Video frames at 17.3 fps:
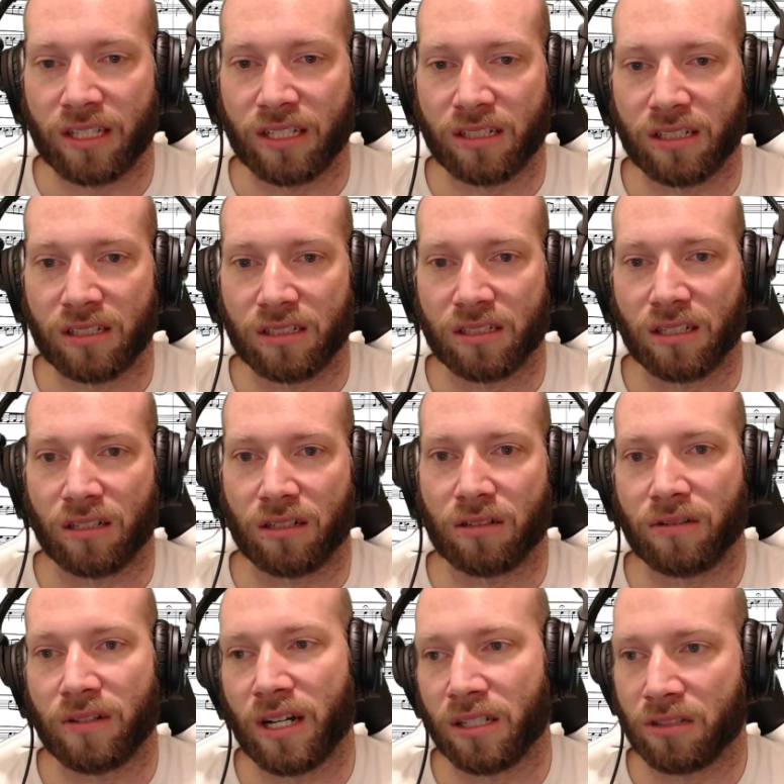This is a
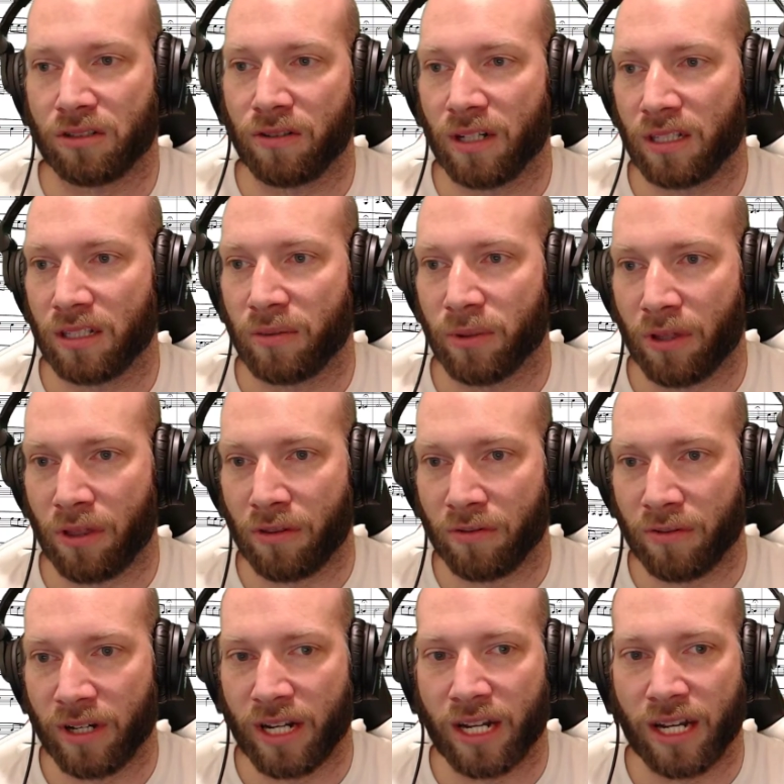chorale. It's chorale number
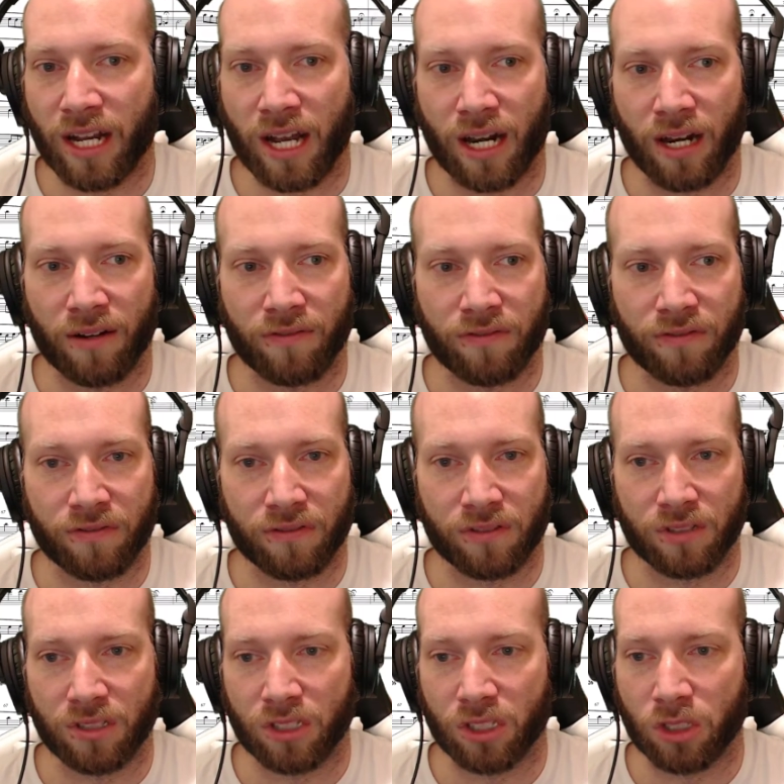3 out of
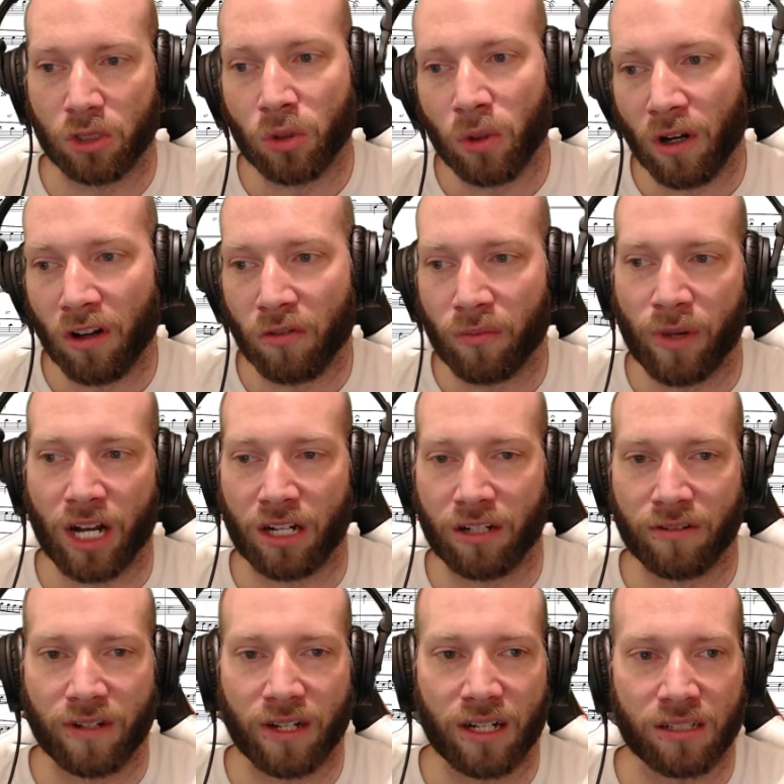12 Bach
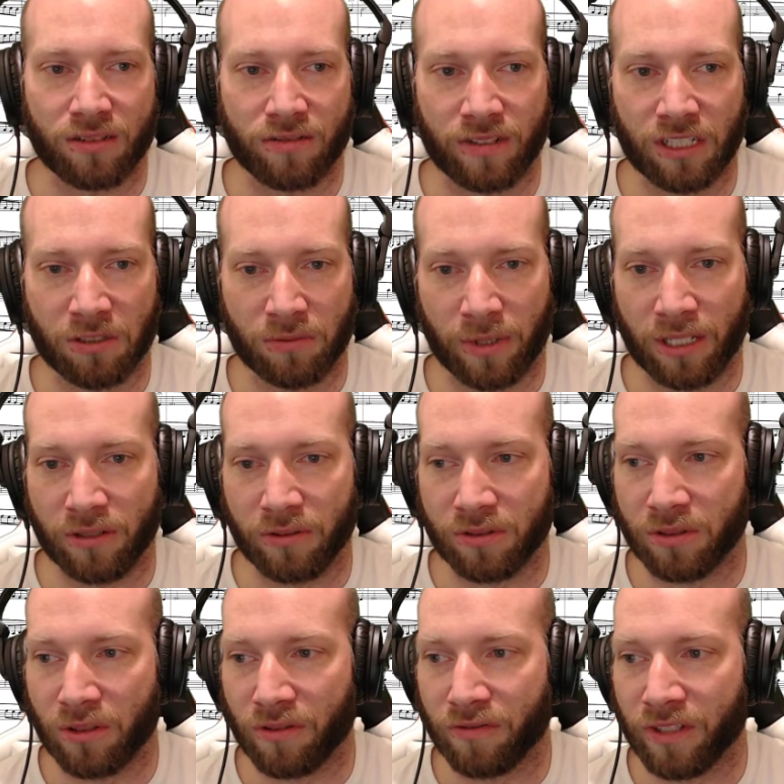chorales arranged by
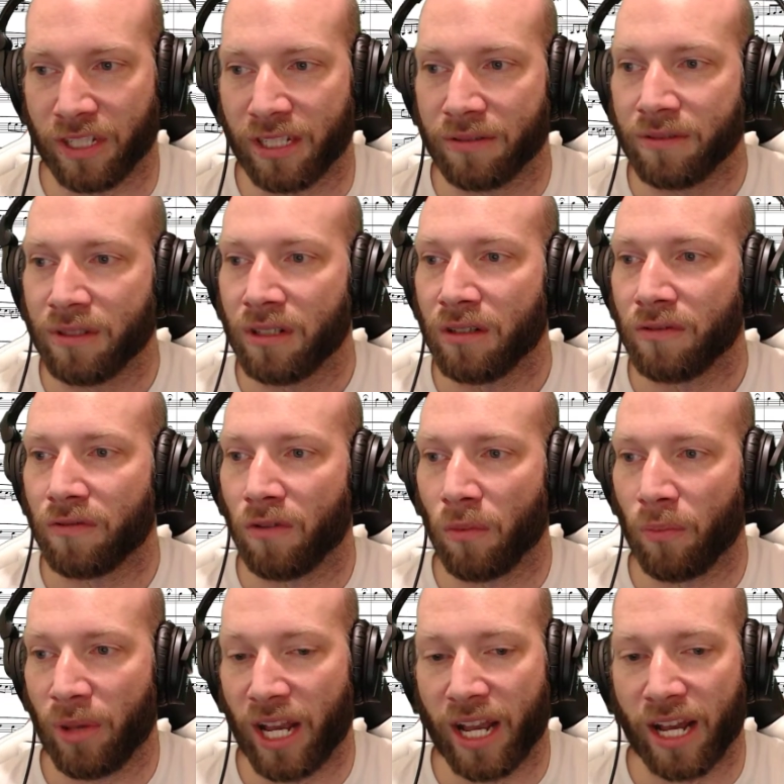Louis Norfleet for
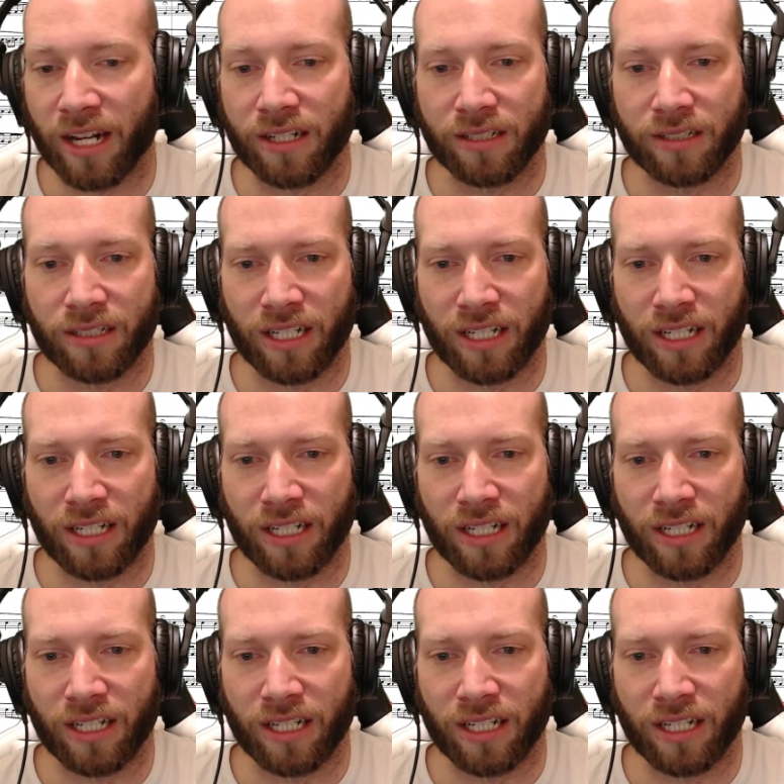band.